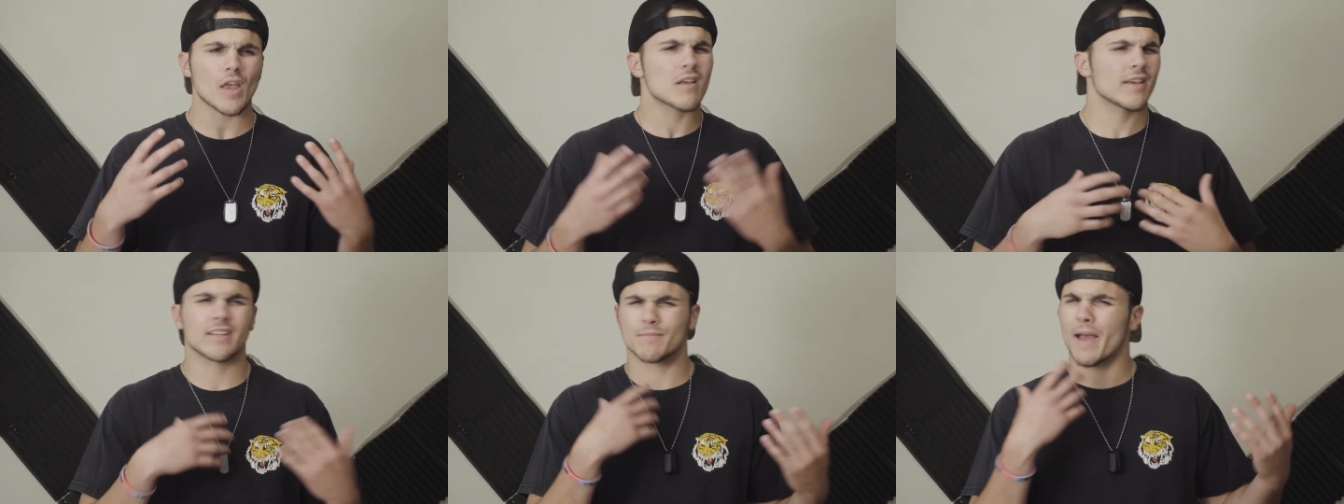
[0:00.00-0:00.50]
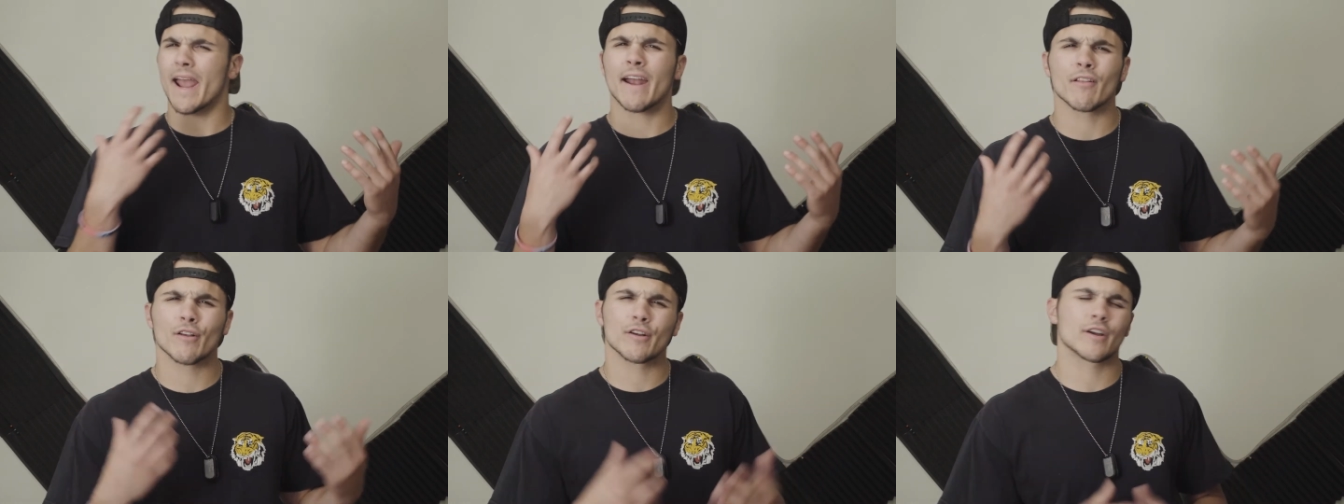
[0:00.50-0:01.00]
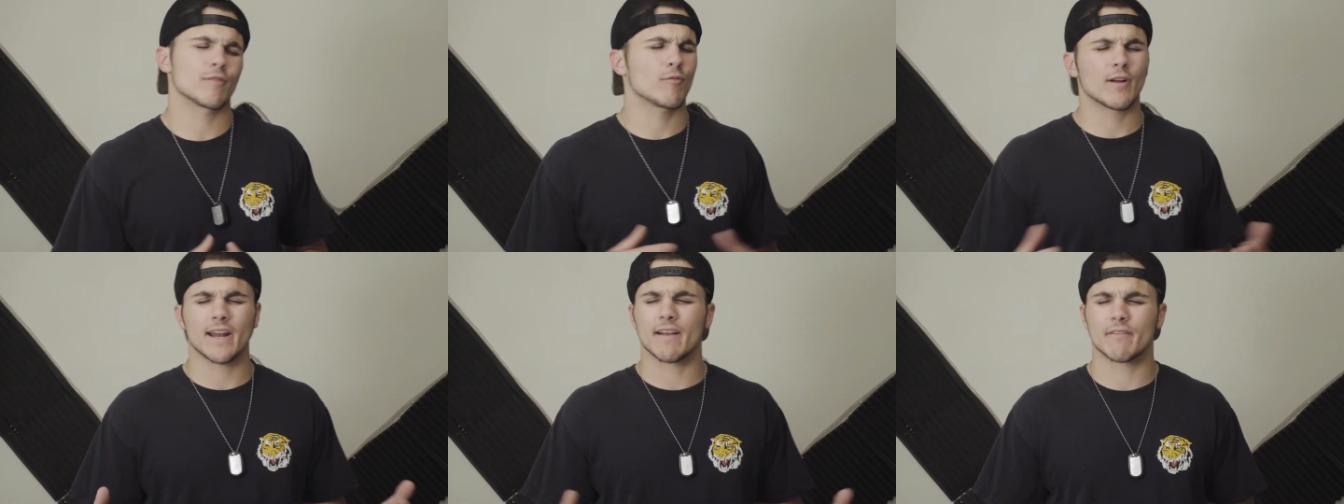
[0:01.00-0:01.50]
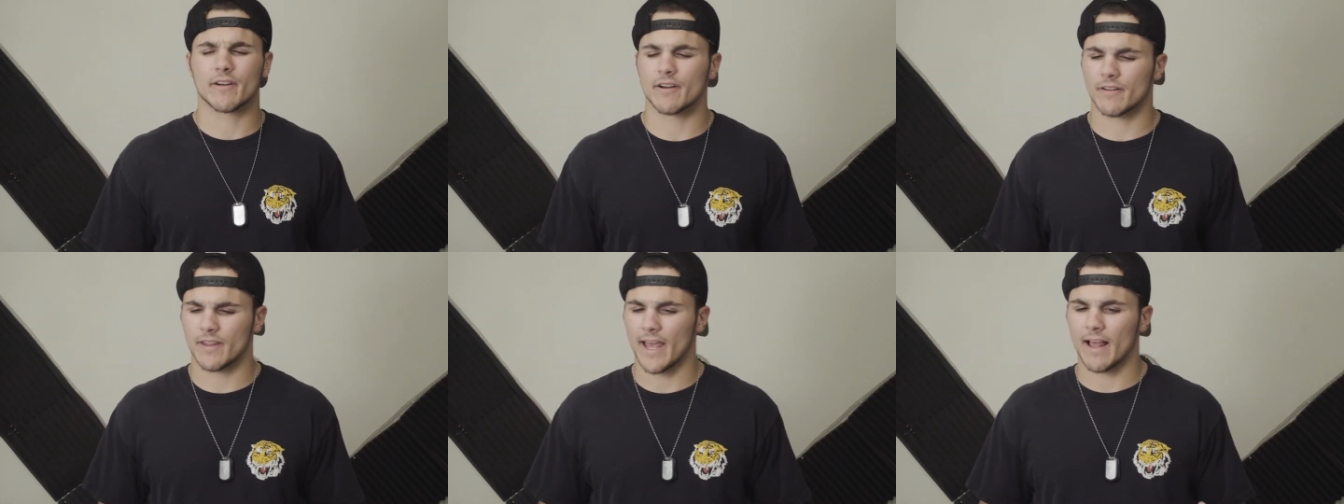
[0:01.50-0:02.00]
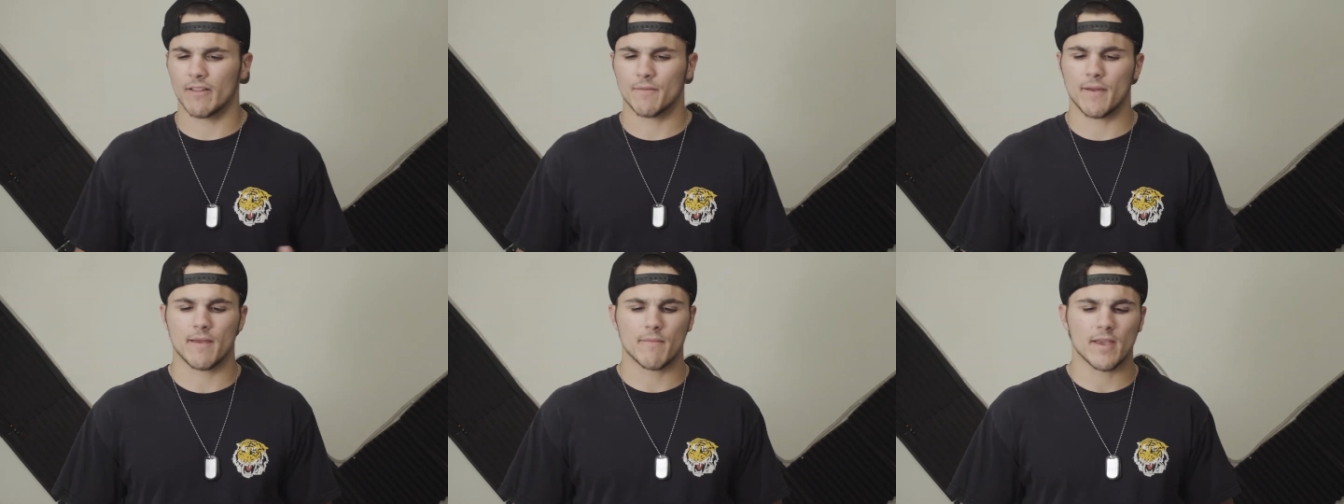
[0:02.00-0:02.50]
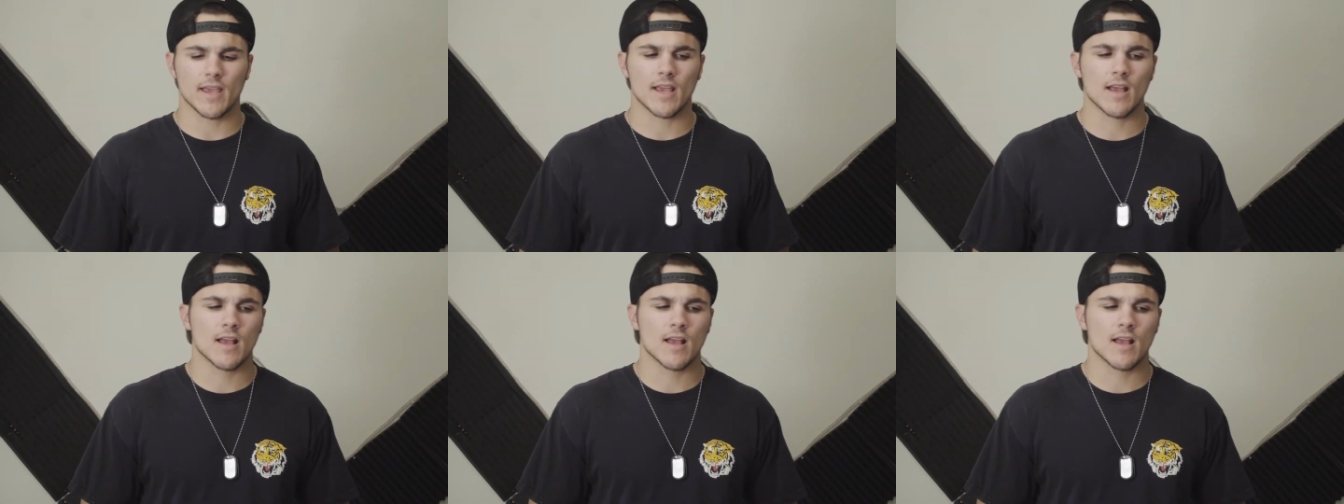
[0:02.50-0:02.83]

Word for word: like does my hair look good whatever the hell it may be